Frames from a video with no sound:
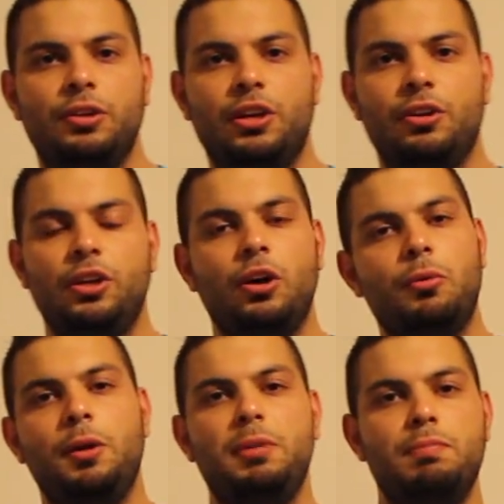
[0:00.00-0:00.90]
You know, you don't
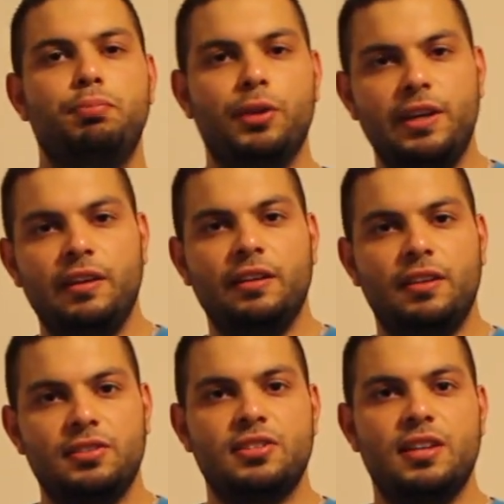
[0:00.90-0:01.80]
want to be breathing
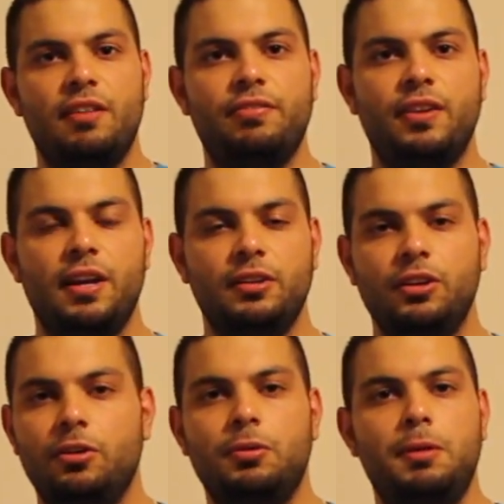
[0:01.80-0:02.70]
this stuff in. You
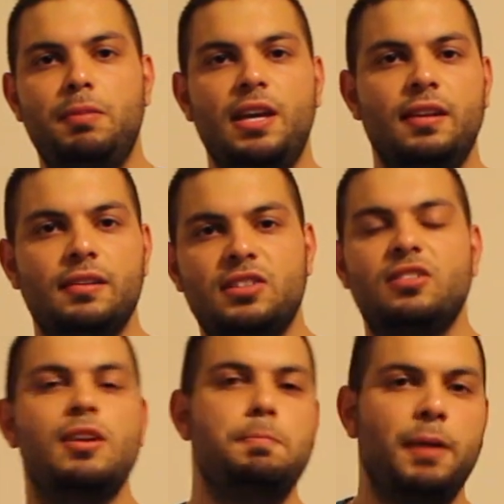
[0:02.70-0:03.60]
don't want to be
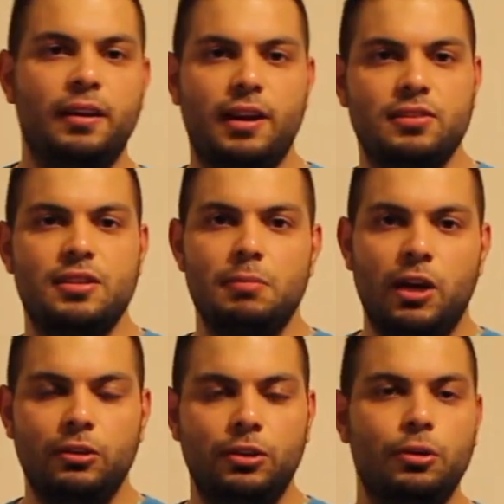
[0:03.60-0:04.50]
sleeping next to
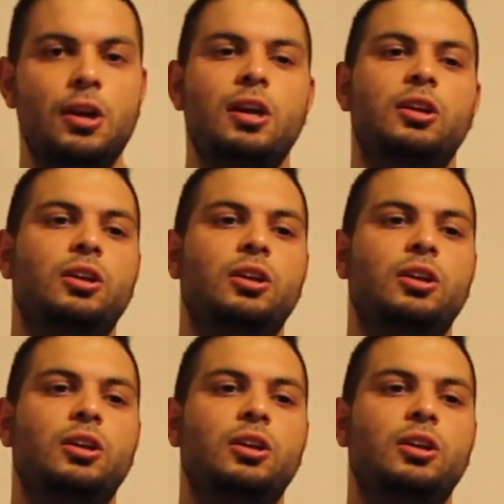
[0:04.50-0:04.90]
mildew.